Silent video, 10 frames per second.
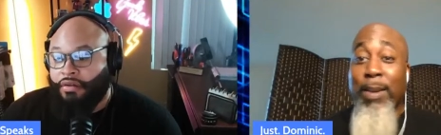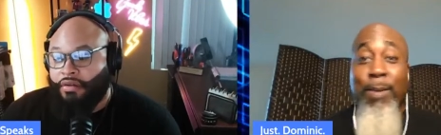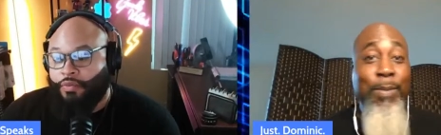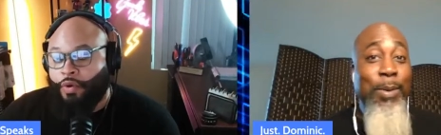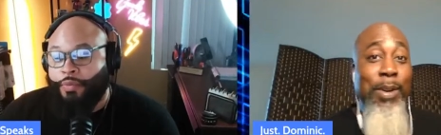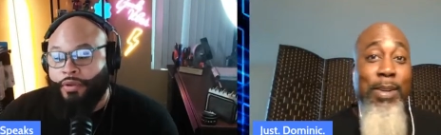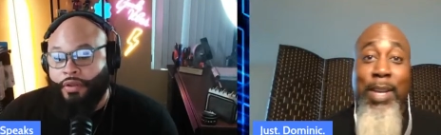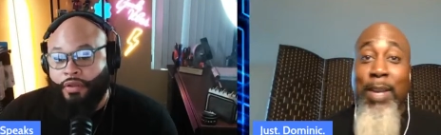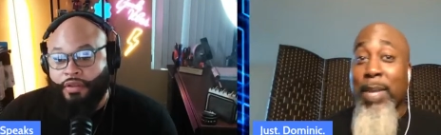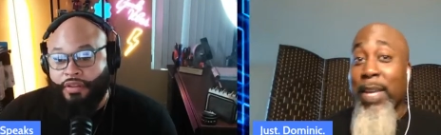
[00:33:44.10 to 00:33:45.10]
Speaker 1: here for
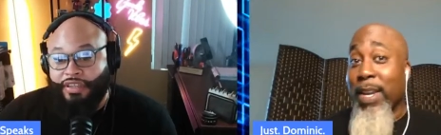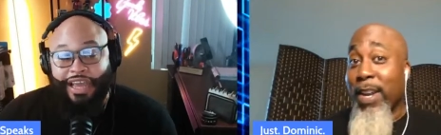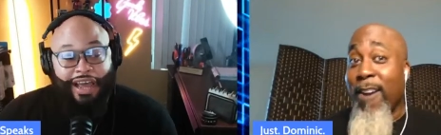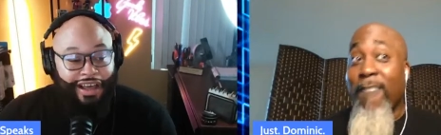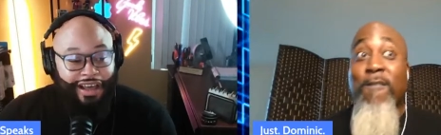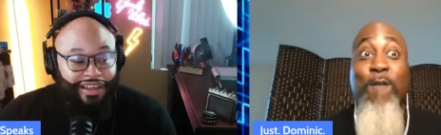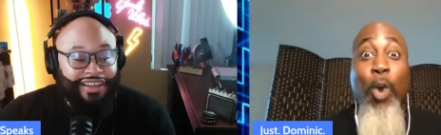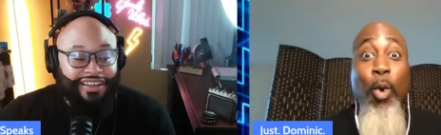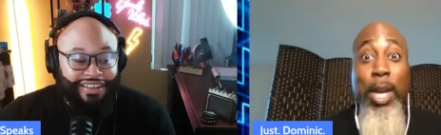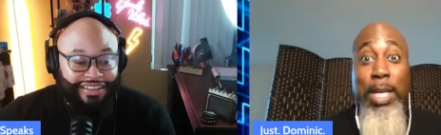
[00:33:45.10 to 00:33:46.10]
it. I'm yeah. here
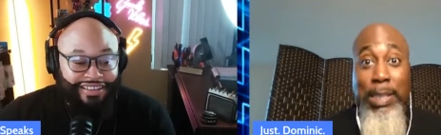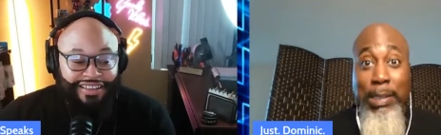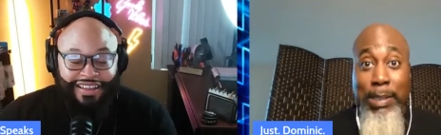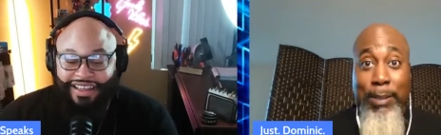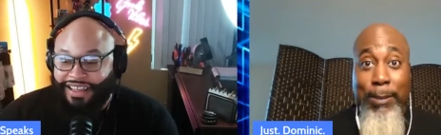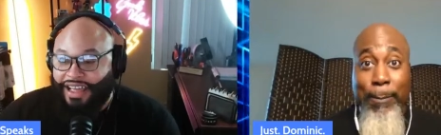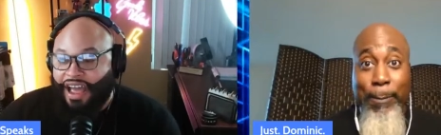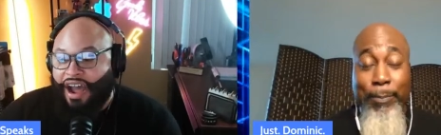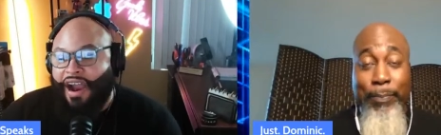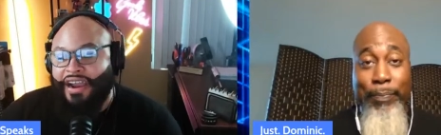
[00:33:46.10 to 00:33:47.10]
for it.
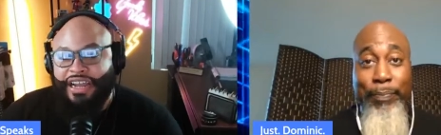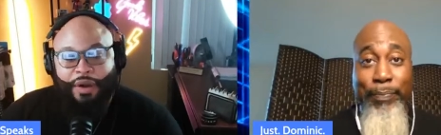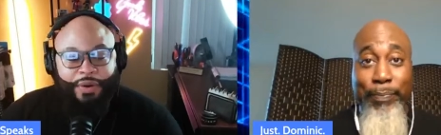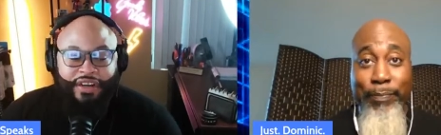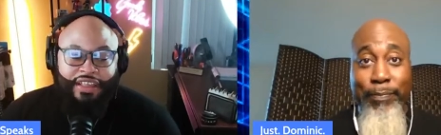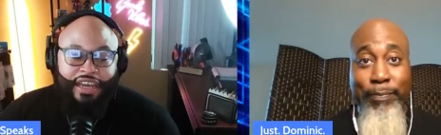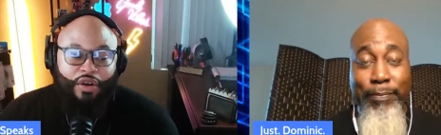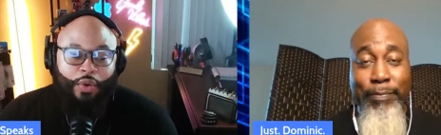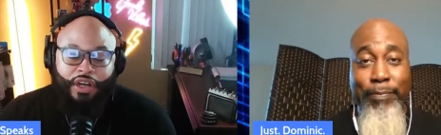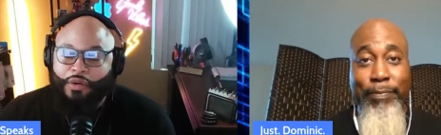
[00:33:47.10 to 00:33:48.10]
All right, y'all, we're going to take a
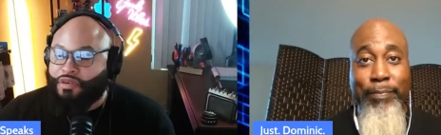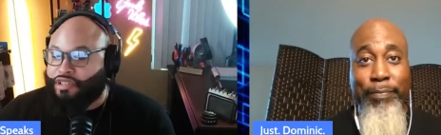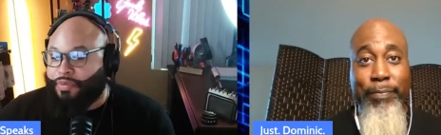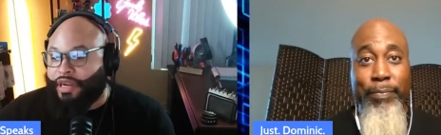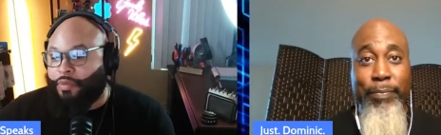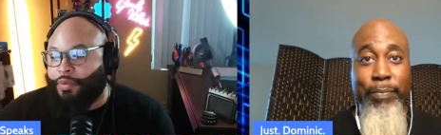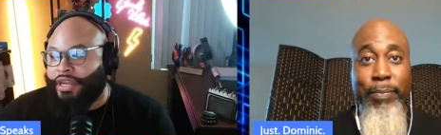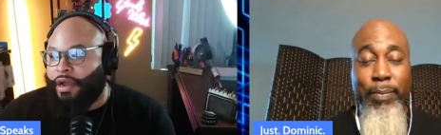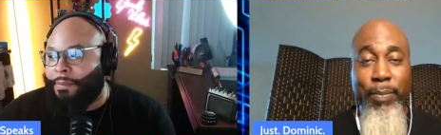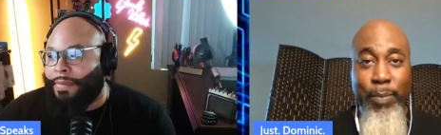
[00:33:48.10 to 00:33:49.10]
quick commercial break. And when we
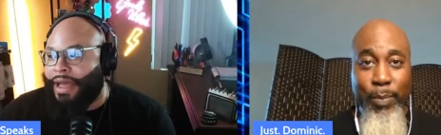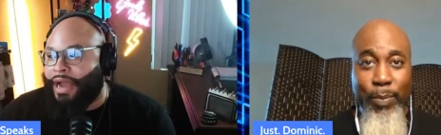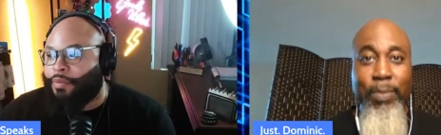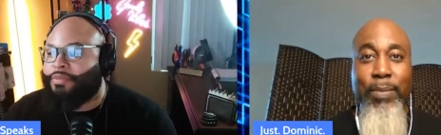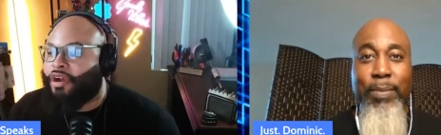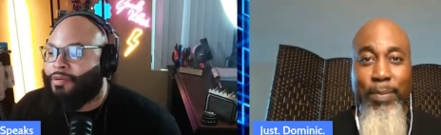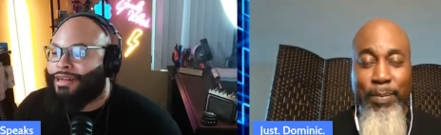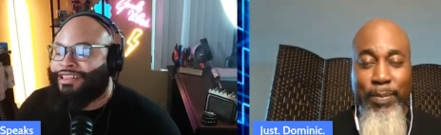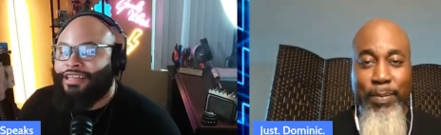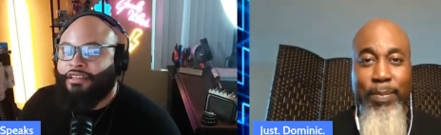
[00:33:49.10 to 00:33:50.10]
come back, we're going to be talking about
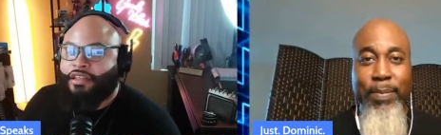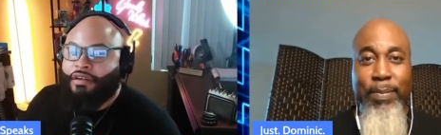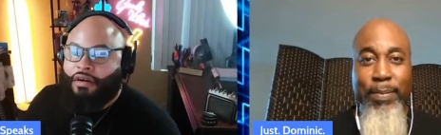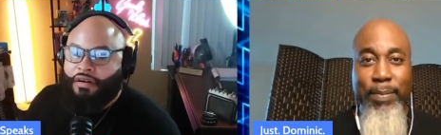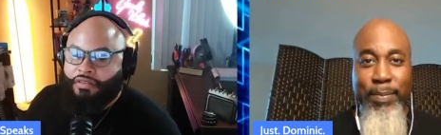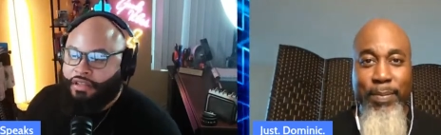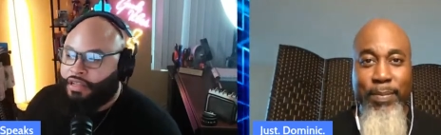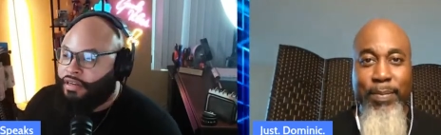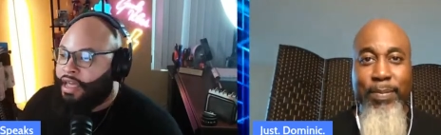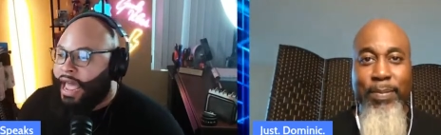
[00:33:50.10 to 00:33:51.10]
TC Carson
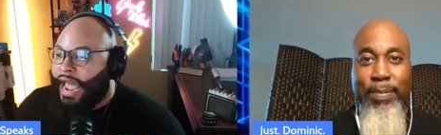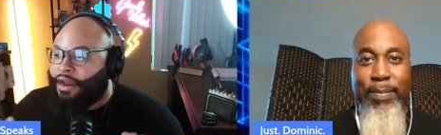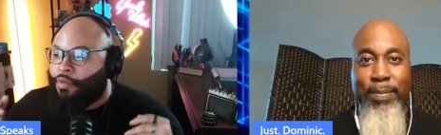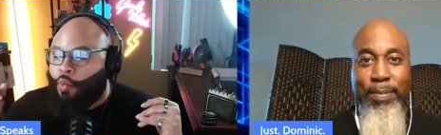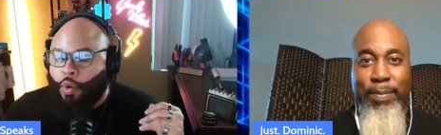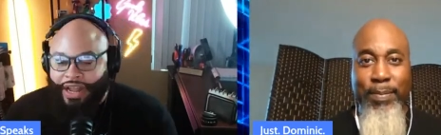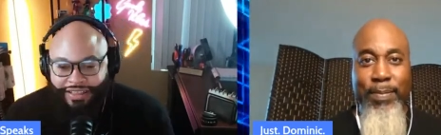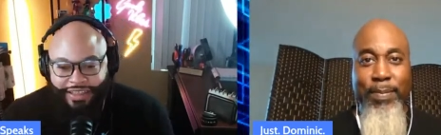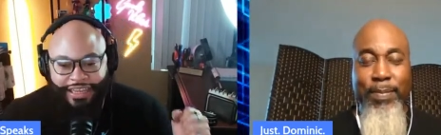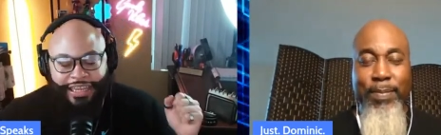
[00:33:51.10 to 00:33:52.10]
and what
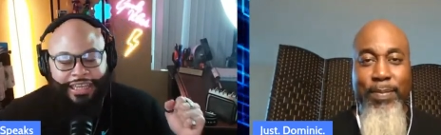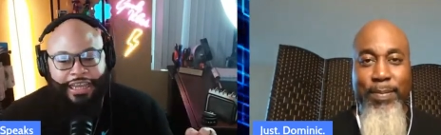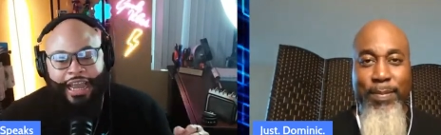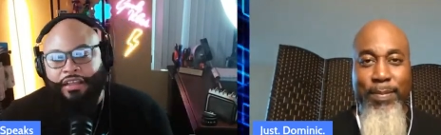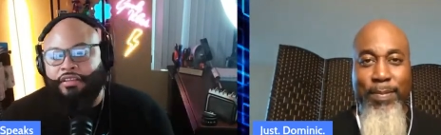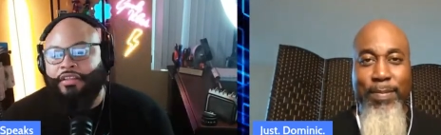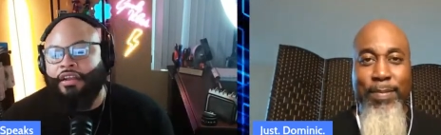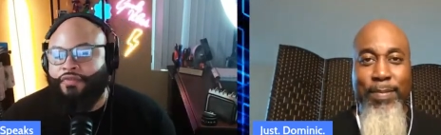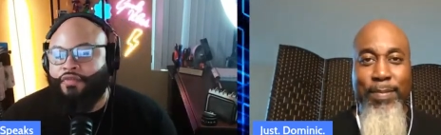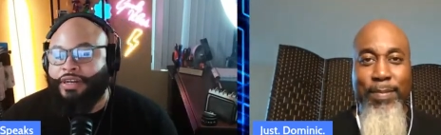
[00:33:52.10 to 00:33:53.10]
he has done
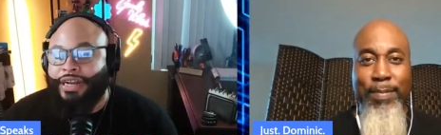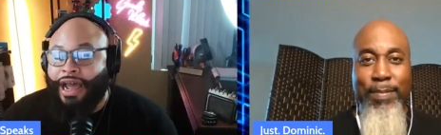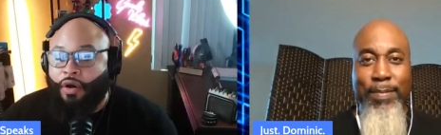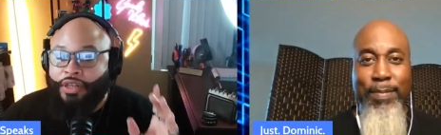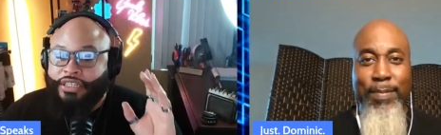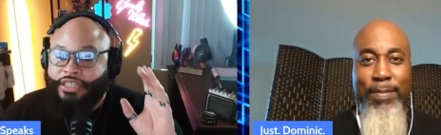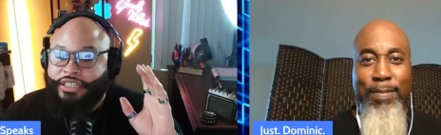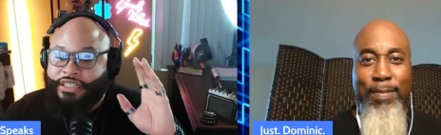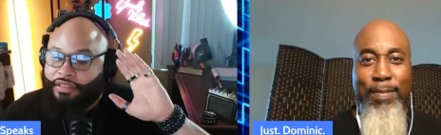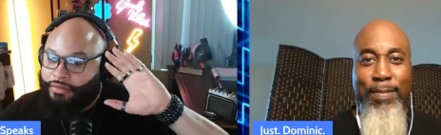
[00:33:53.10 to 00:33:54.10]
for not only
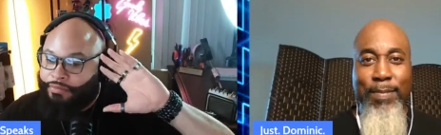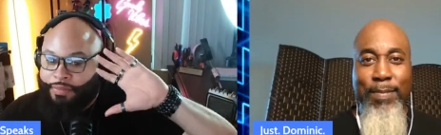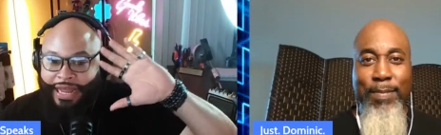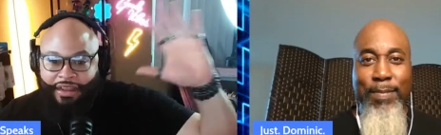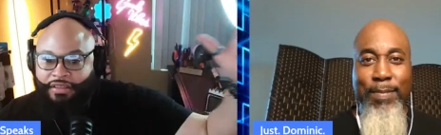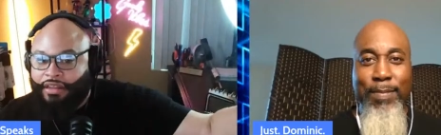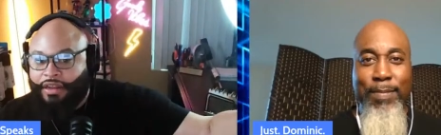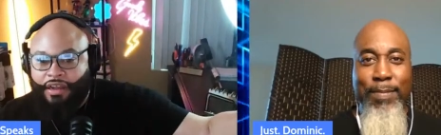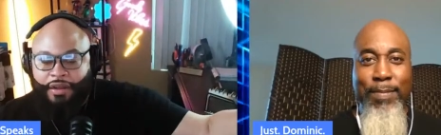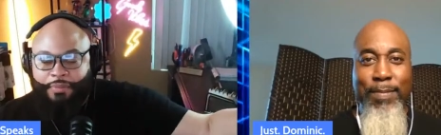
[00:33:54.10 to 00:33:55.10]
just black
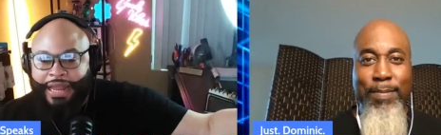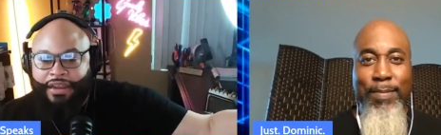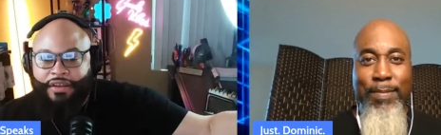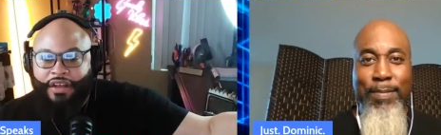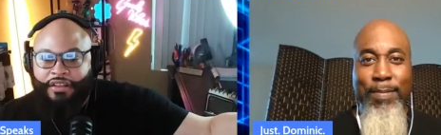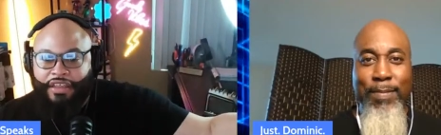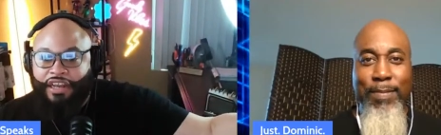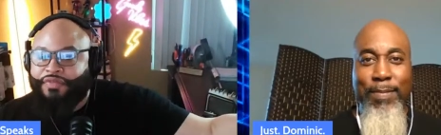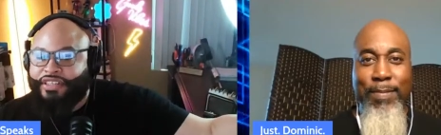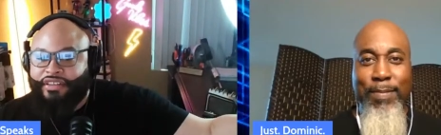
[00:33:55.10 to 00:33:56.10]
uh, black uh,
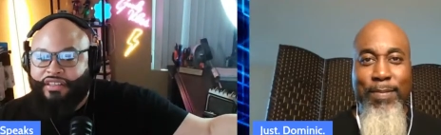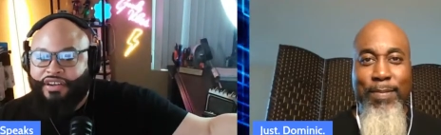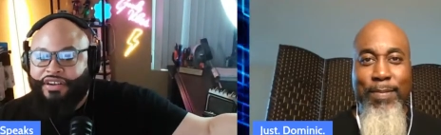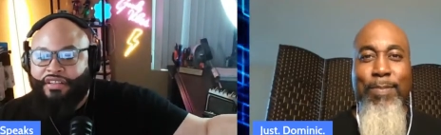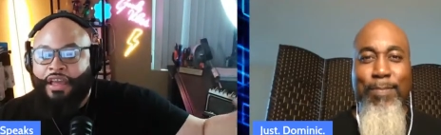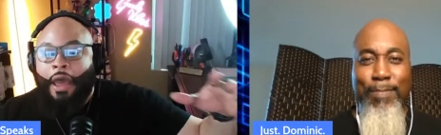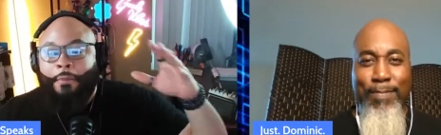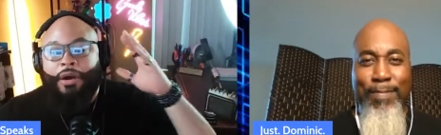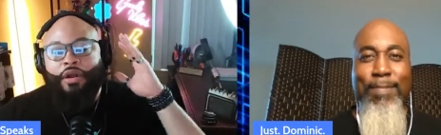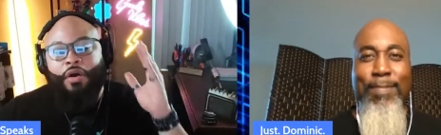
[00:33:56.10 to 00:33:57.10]
television series,
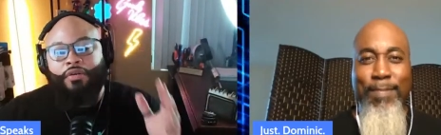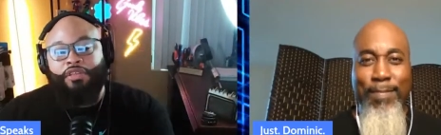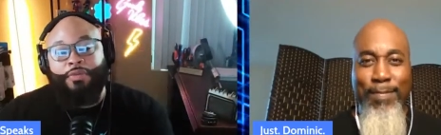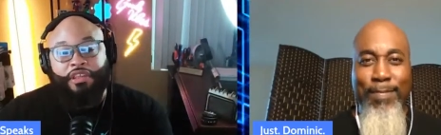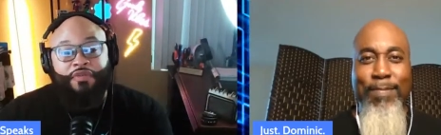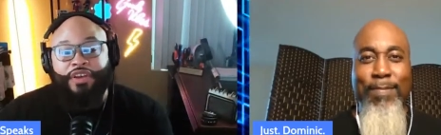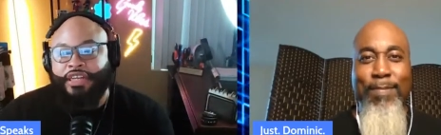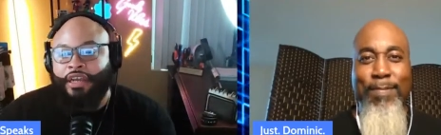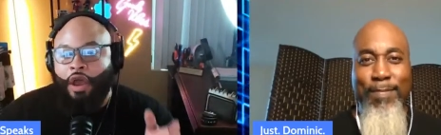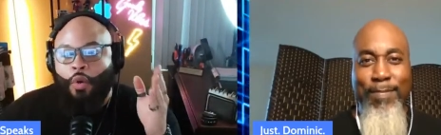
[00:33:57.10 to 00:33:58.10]
but
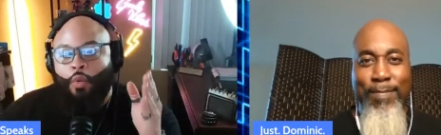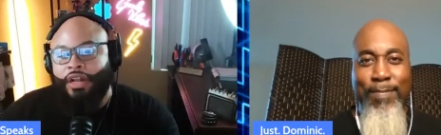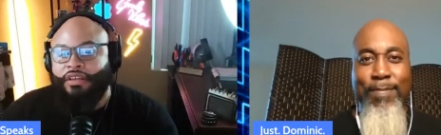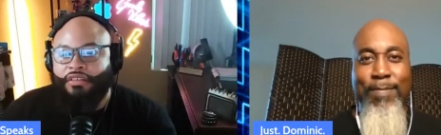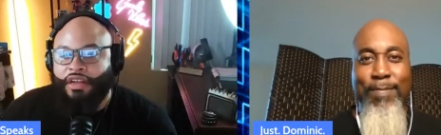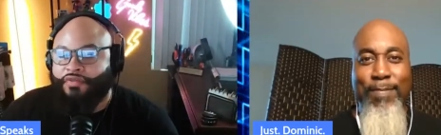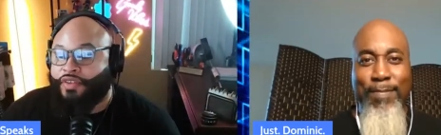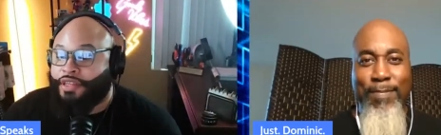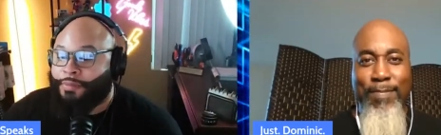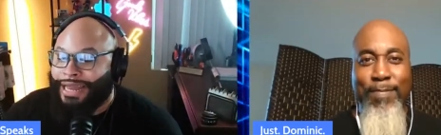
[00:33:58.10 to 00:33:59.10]
specifically what he's done for
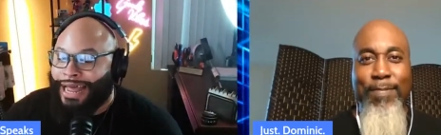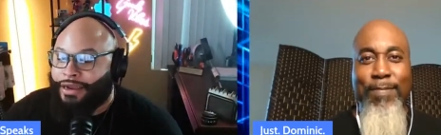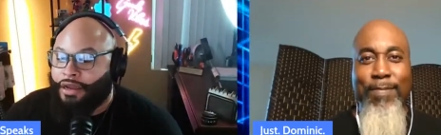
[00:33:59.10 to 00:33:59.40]
the black